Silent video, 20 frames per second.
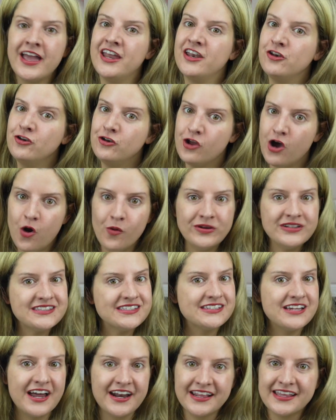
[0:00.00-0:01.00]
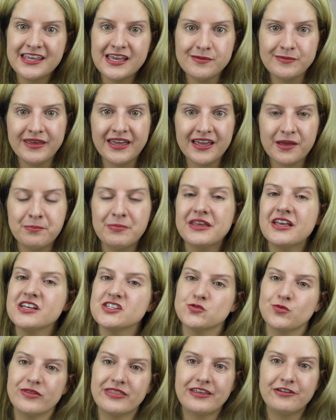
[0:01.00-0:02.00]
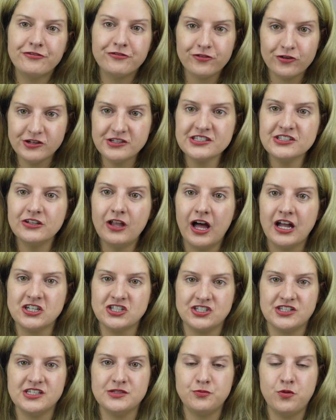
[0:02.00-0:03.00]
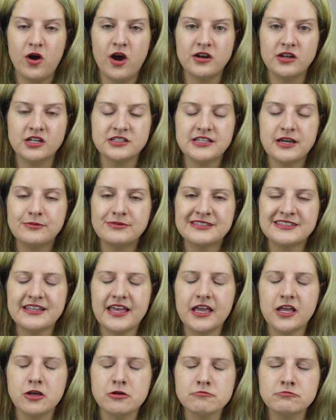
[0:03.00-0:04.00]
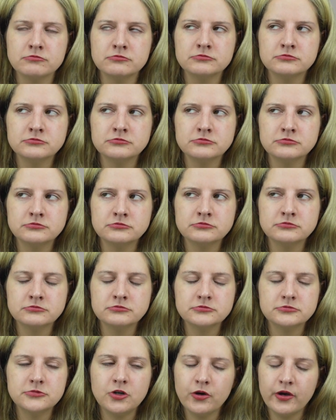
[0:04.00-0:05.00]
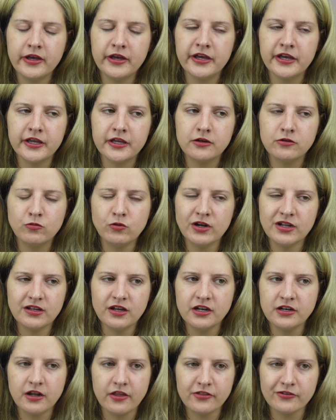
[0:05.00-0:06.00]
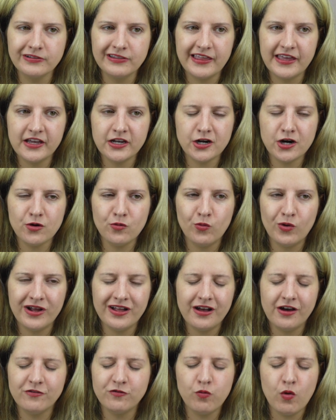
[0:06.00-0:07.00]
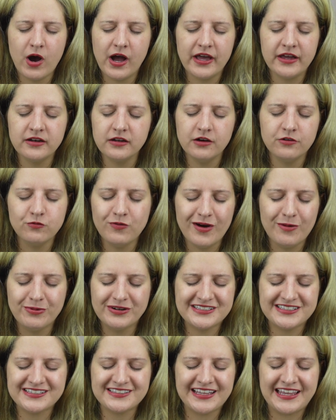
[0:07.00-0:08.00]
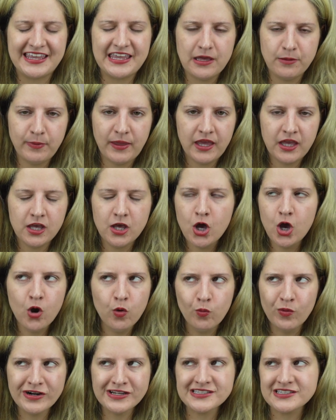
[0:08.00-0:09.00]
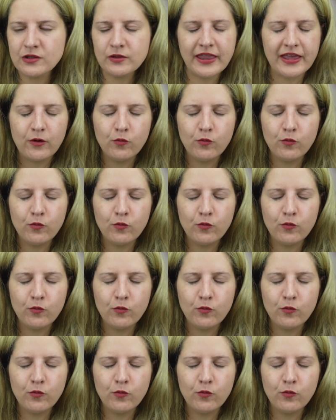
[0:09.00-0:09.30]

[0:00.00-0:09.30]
and no, it's not a gimmick, because when they first launched this product, I was like, okay, what, another layer? What is this, a gimmick? What is it,